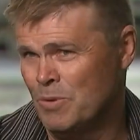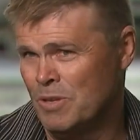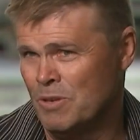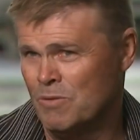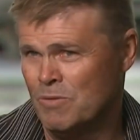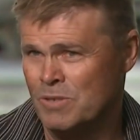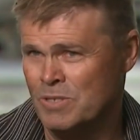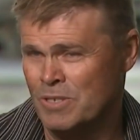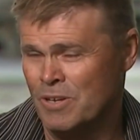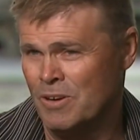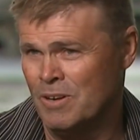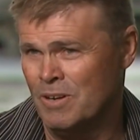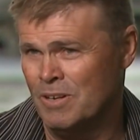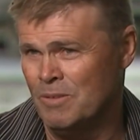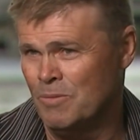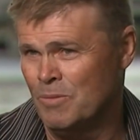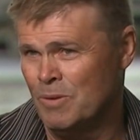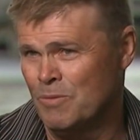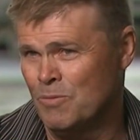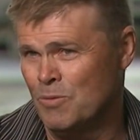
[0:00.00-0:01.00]
with interest
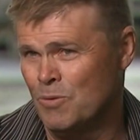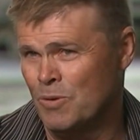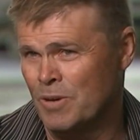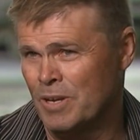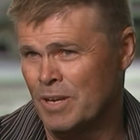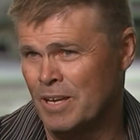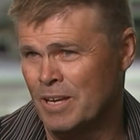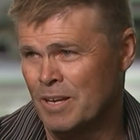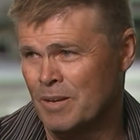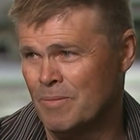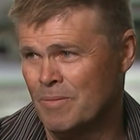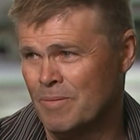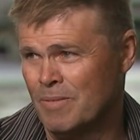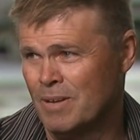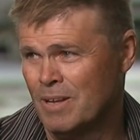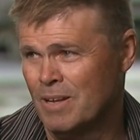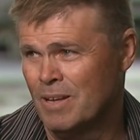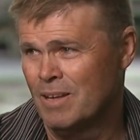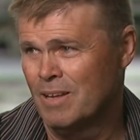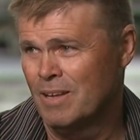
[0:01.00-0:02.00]
only, we're forking out,
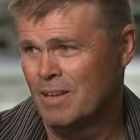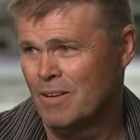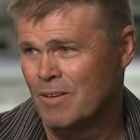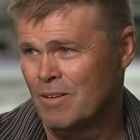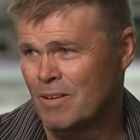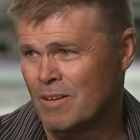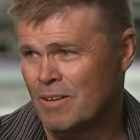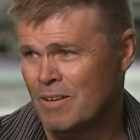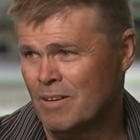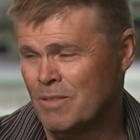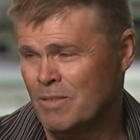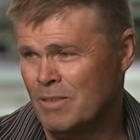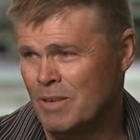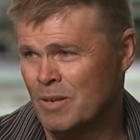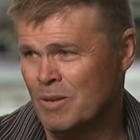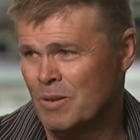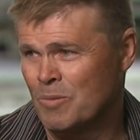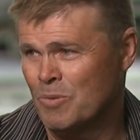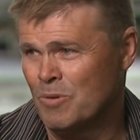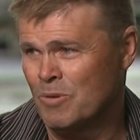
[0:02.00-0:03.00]
I
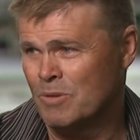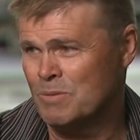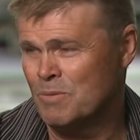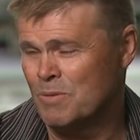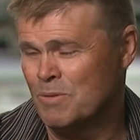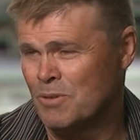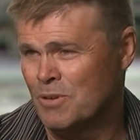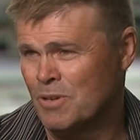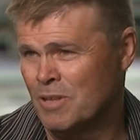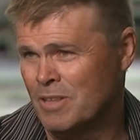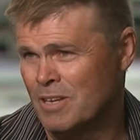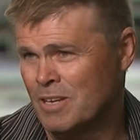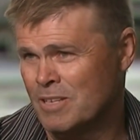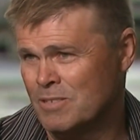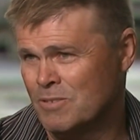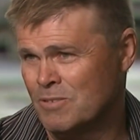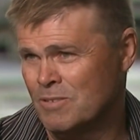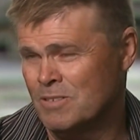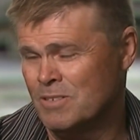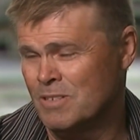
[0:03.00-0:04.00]
think, approximately
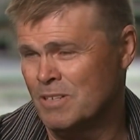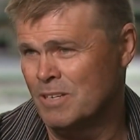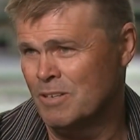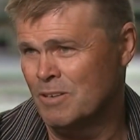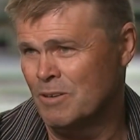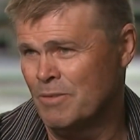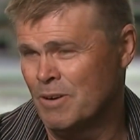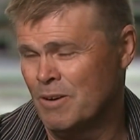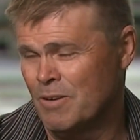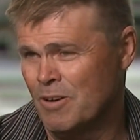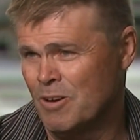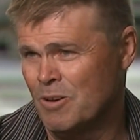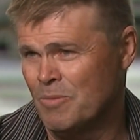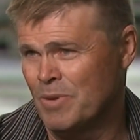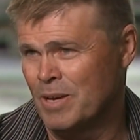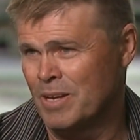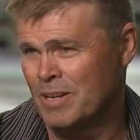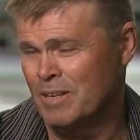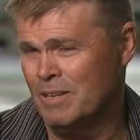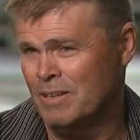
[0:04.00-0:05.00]
$30,000 a year of our own
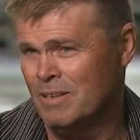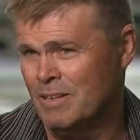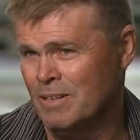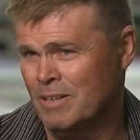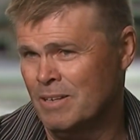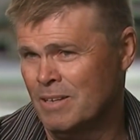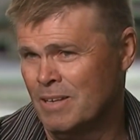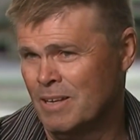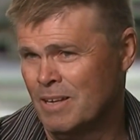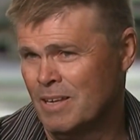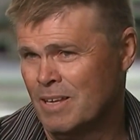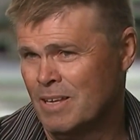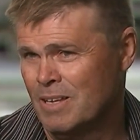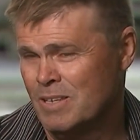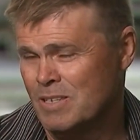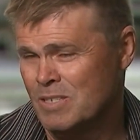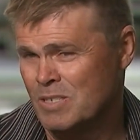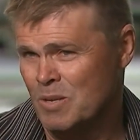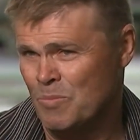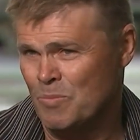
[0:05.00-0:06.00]
money
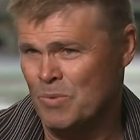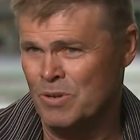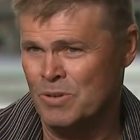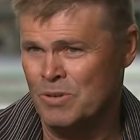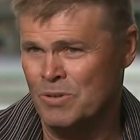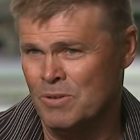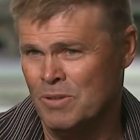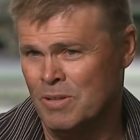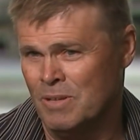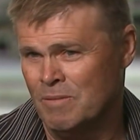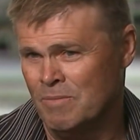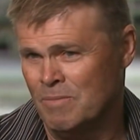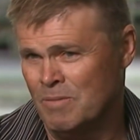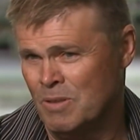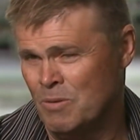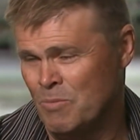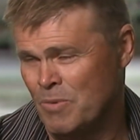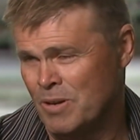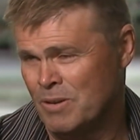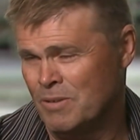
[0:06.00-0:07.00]
separate to the,
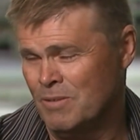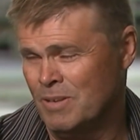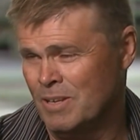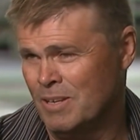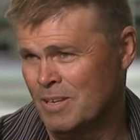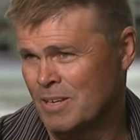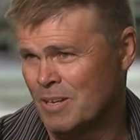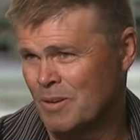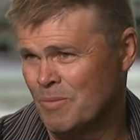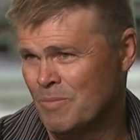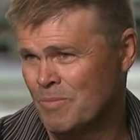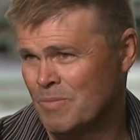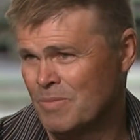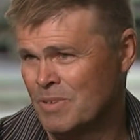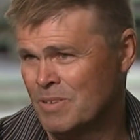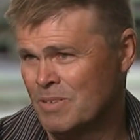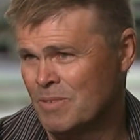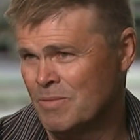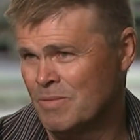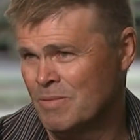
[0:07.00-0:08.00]
the rental income
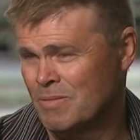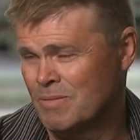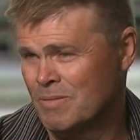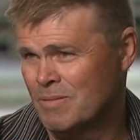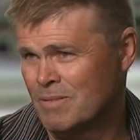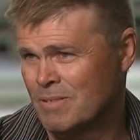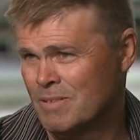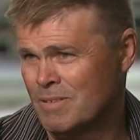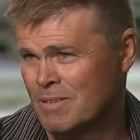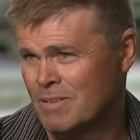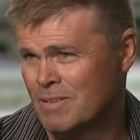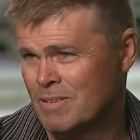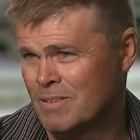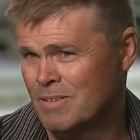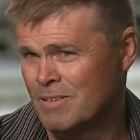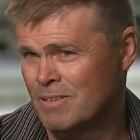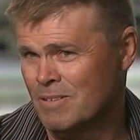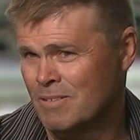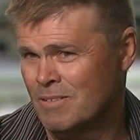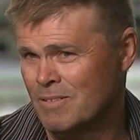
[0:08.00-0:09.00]
to,
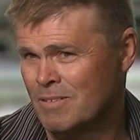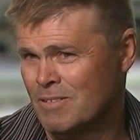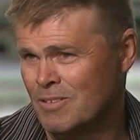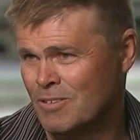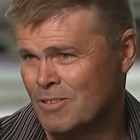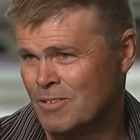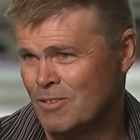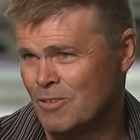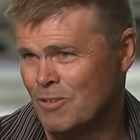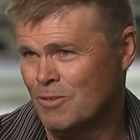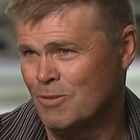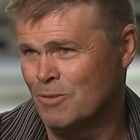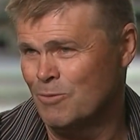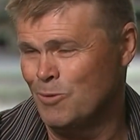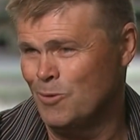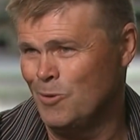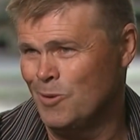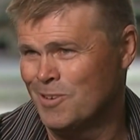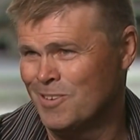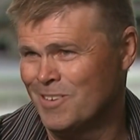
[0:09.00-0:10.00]
to not
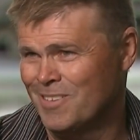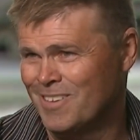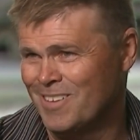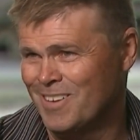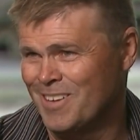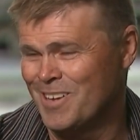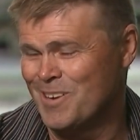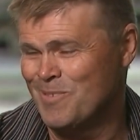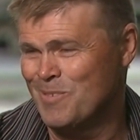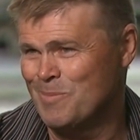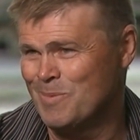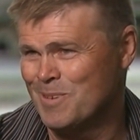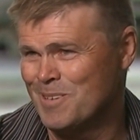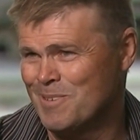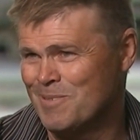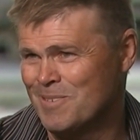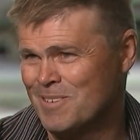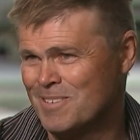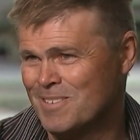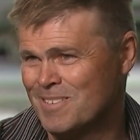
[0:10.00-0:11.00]
default on the loan
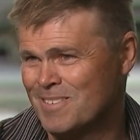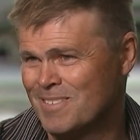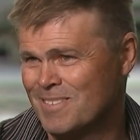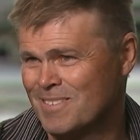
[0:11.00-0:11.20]
repayments.